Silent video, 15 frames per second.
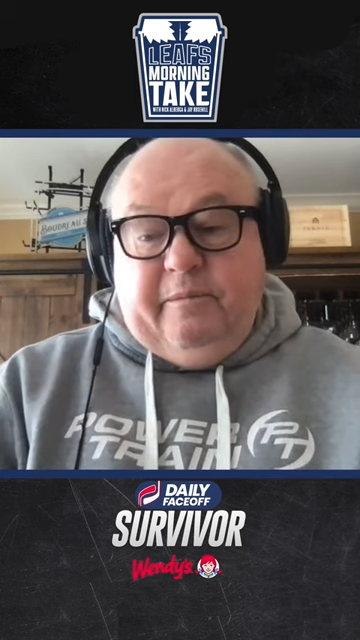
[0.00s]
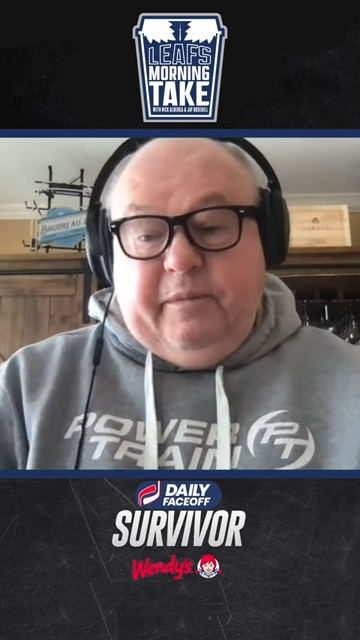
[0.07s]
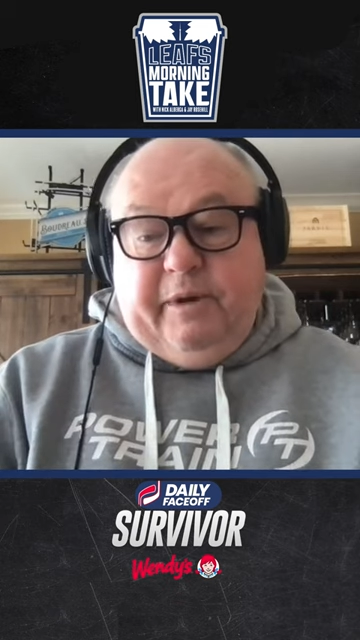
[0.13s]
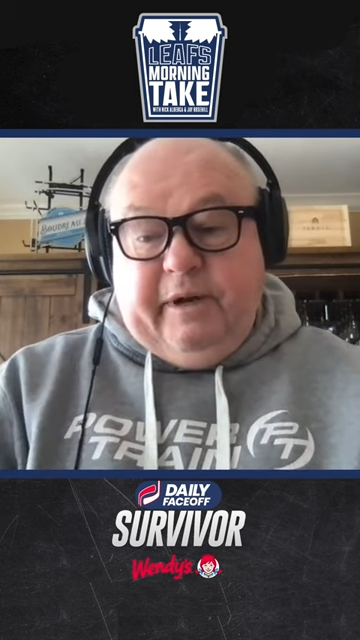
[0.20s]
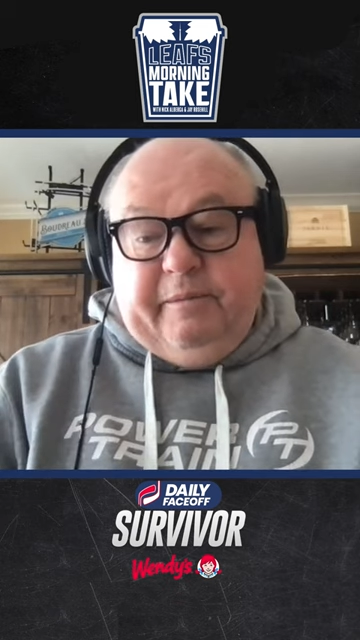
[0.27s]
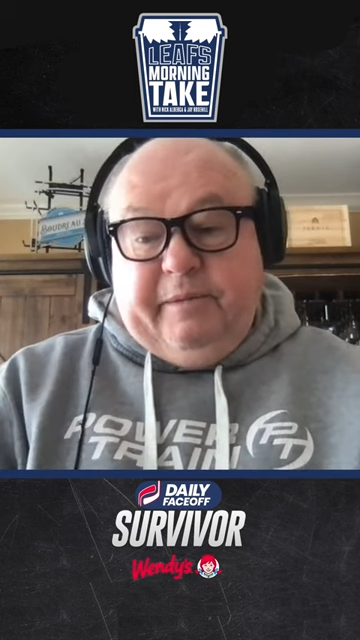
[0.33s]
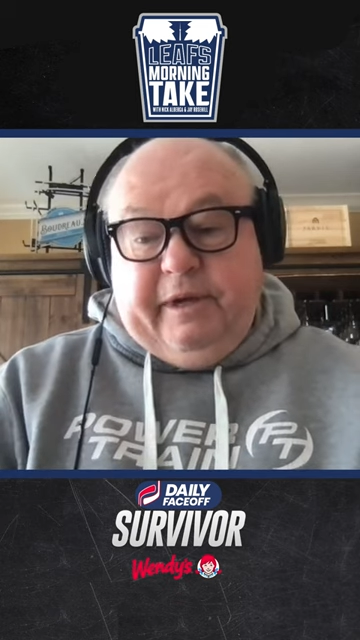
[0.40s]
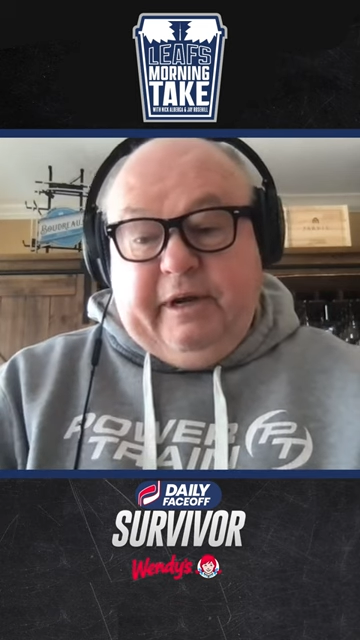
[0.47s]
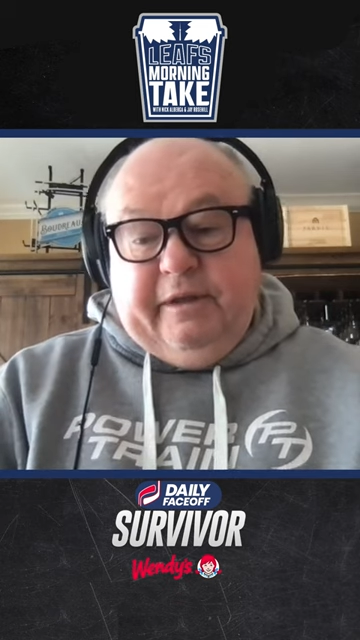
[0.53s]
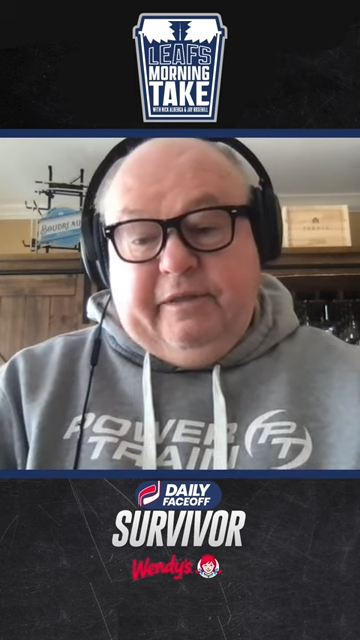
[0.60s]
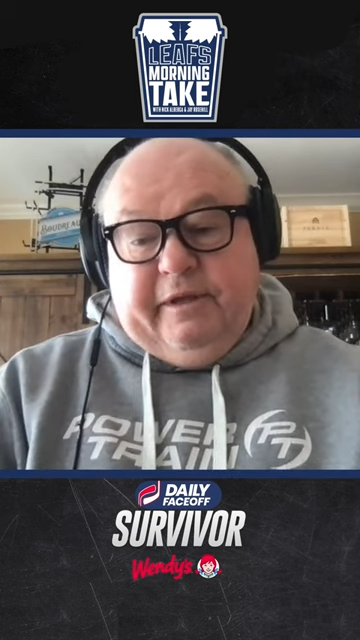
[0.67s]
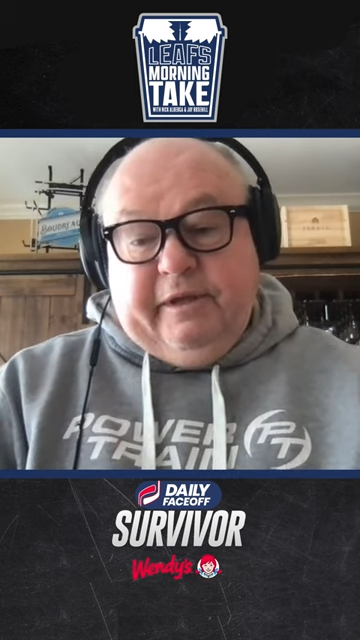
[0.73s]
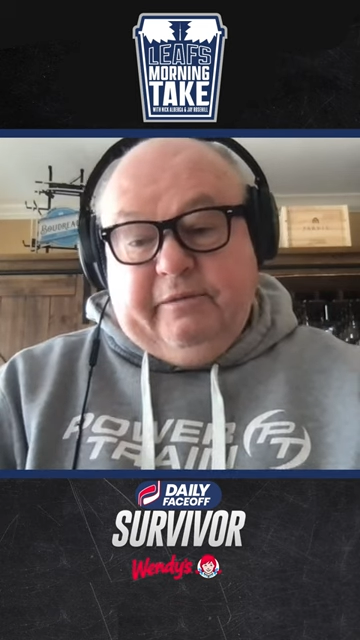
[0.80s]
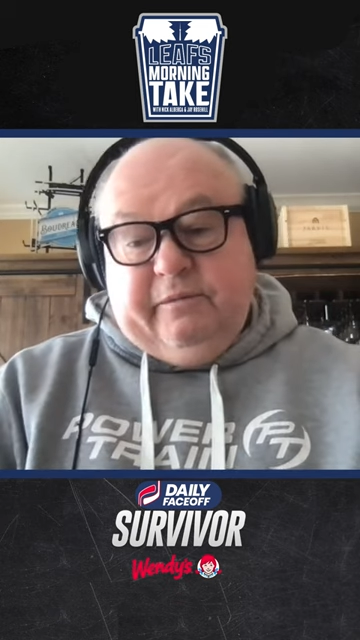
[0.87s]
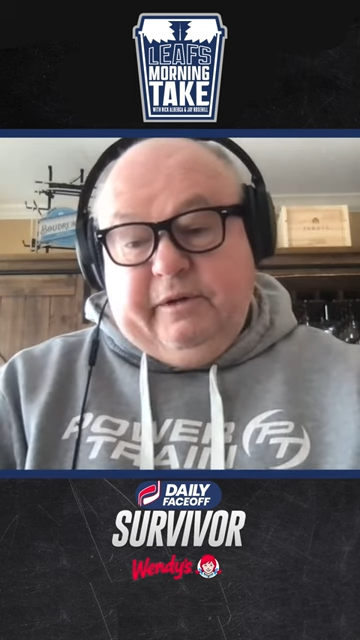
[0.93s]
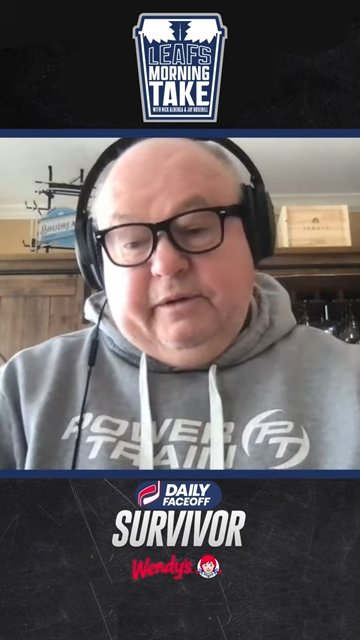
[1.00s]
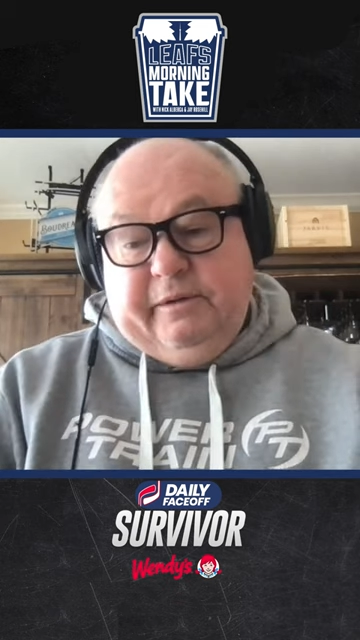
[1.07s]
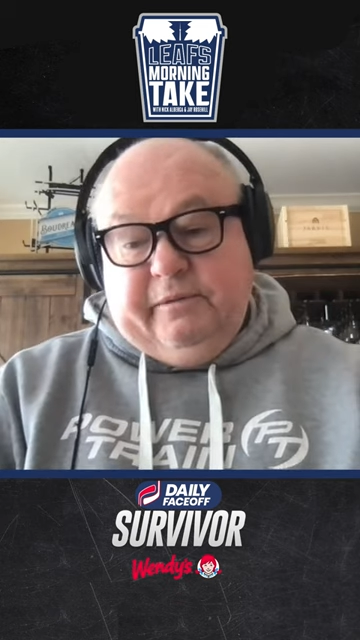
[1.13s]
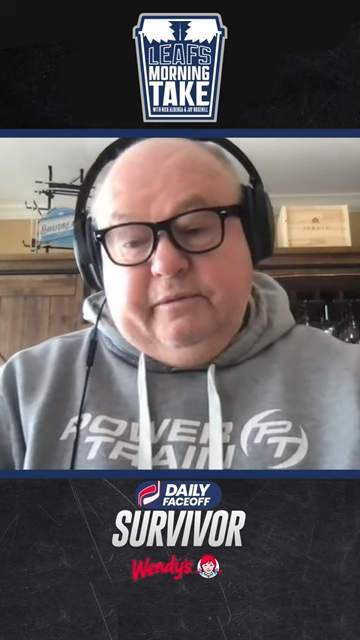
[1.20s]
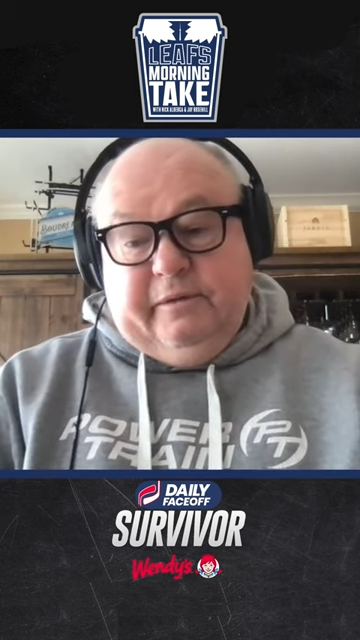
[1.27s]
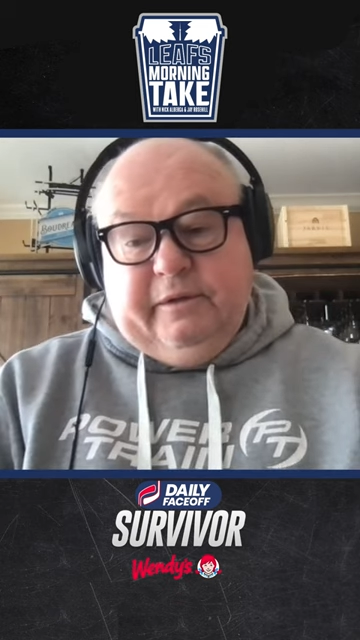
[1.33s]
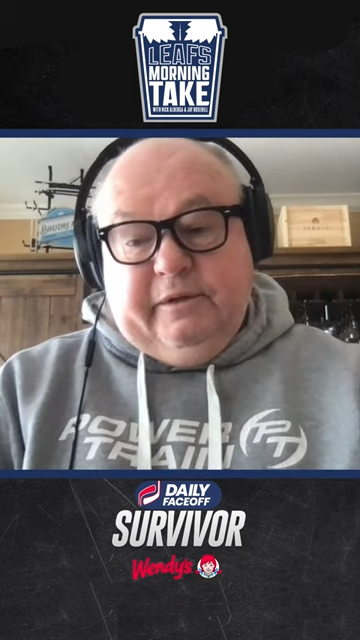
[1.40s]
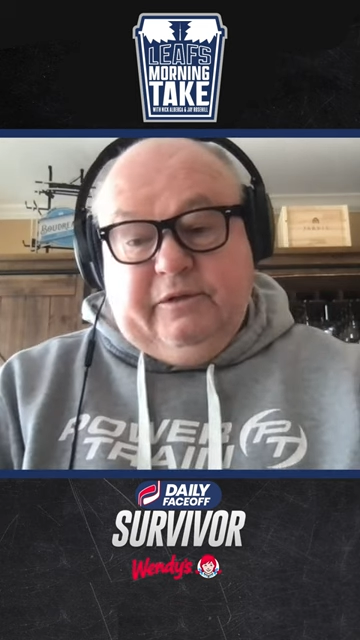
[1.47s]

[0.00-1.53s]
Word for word: But I mean, I think what uh,